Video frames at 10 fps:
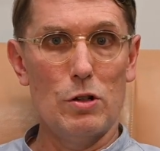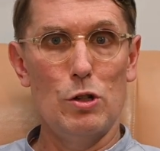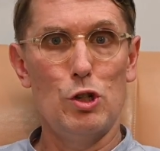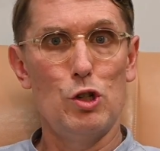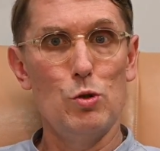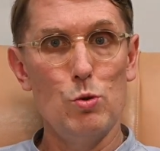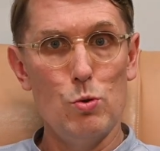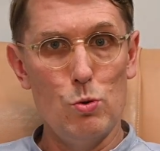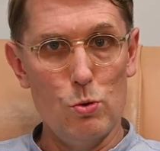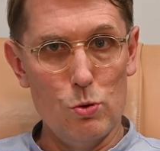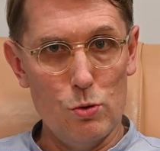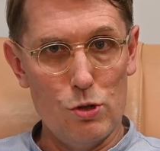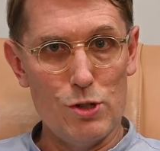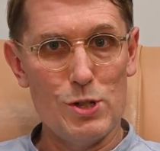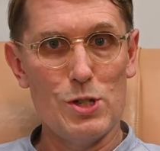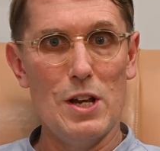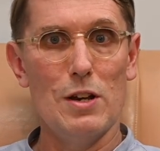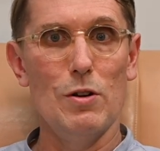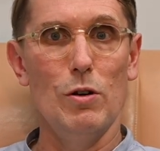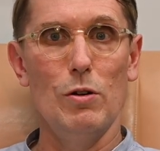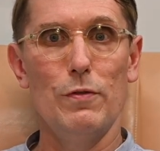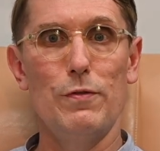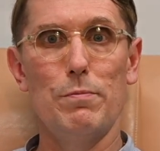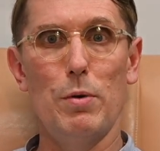huge set of